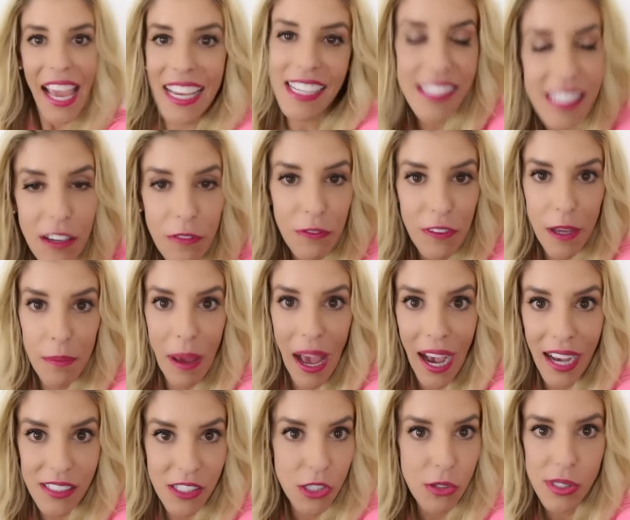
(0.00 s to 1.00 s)
Hey Zamfam,
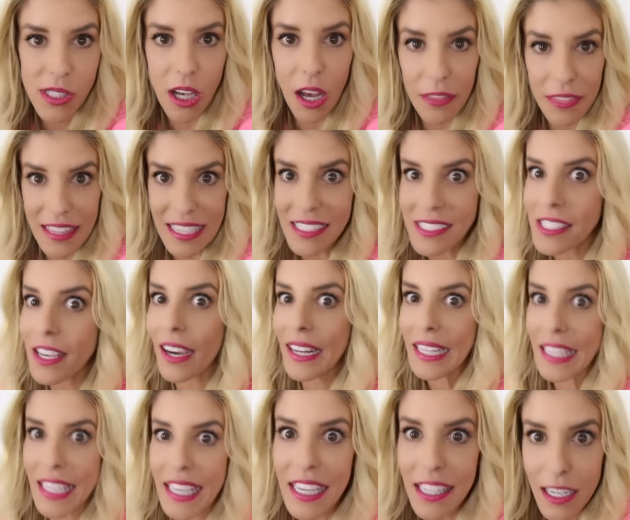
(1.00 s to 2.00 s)
as you saw, things
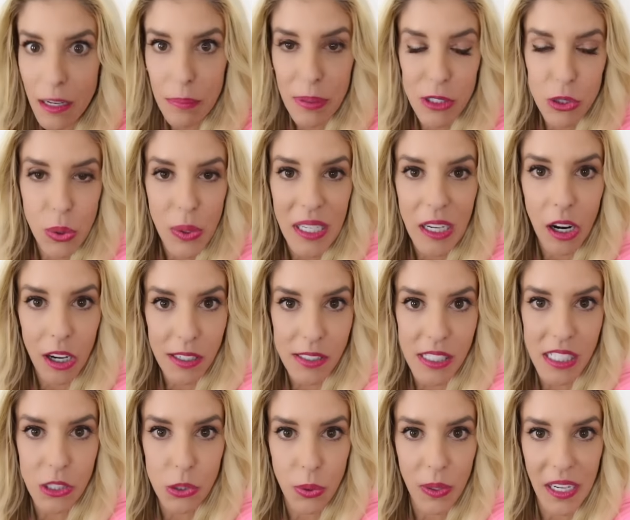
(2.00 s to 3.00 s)
got heated between
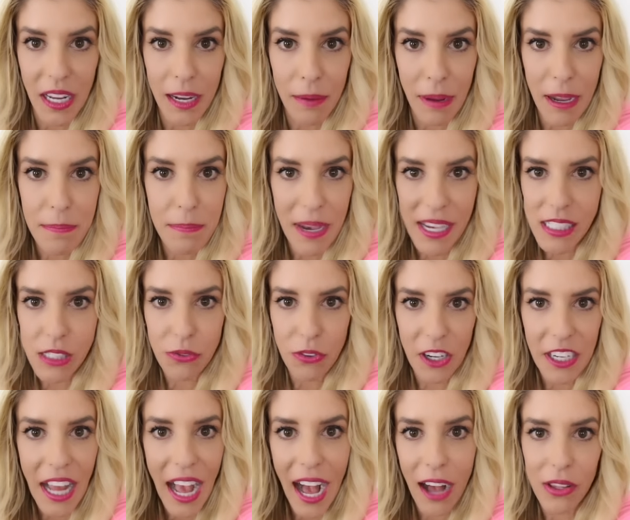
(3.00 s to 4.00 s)
RZ Twin and my best
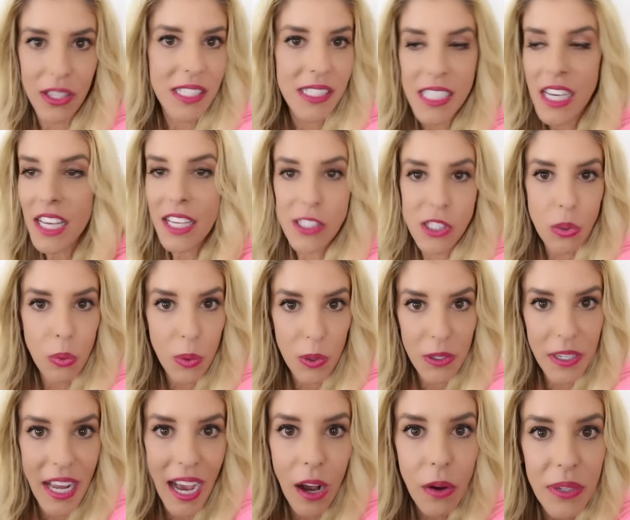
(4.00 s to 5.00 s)
friend Alice. So
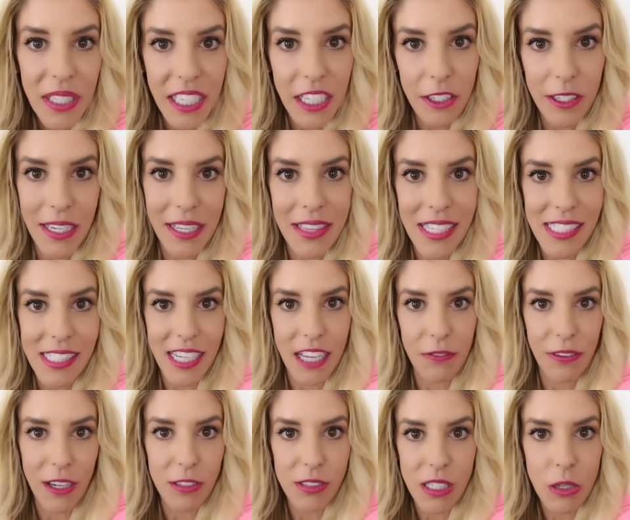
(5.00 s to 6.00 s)
we're now here in the
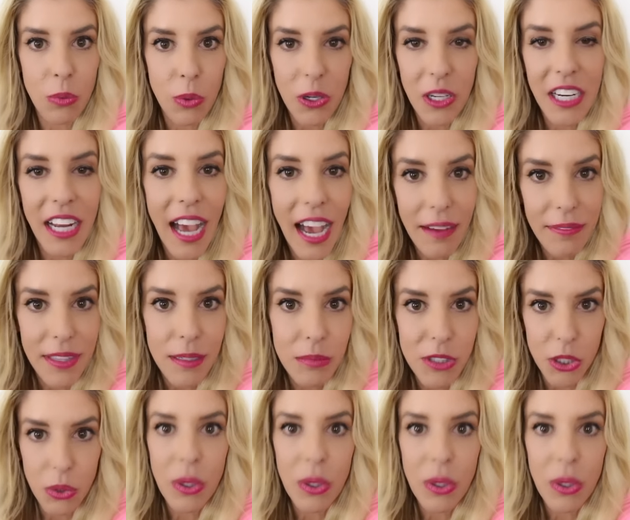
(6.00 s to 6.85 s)
safe house and we're gonna have them